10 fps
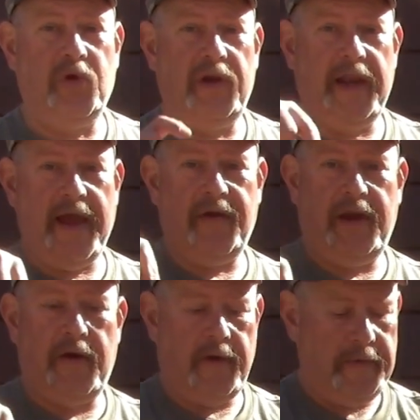it down
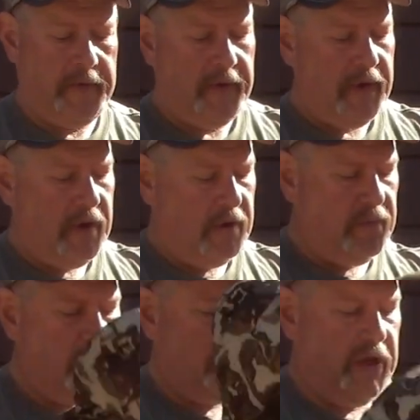here.
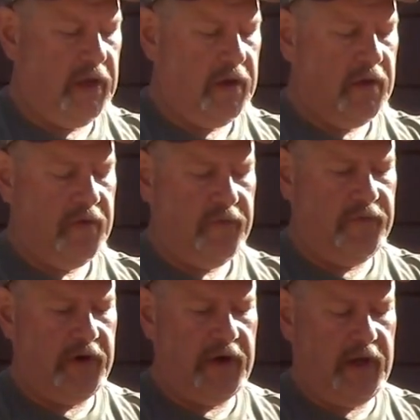But
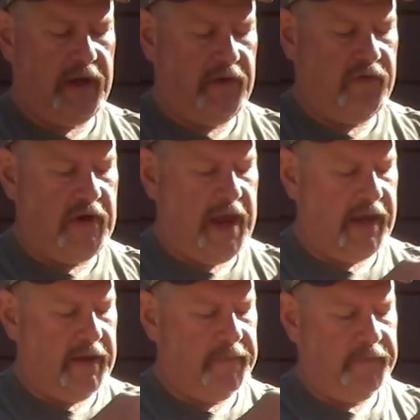very nice
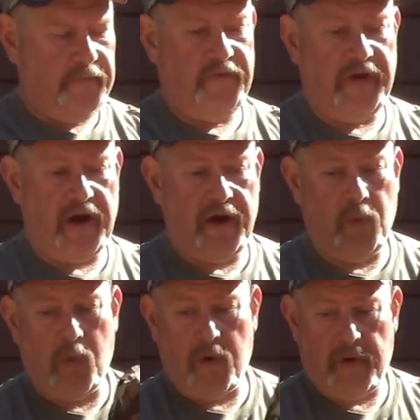jacket. Very
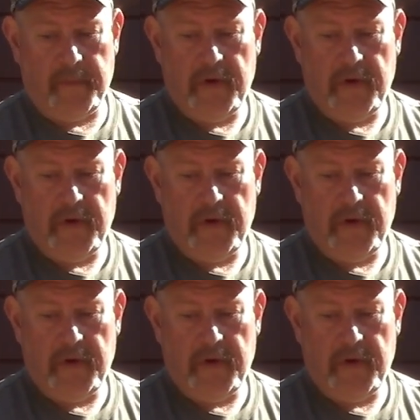warm.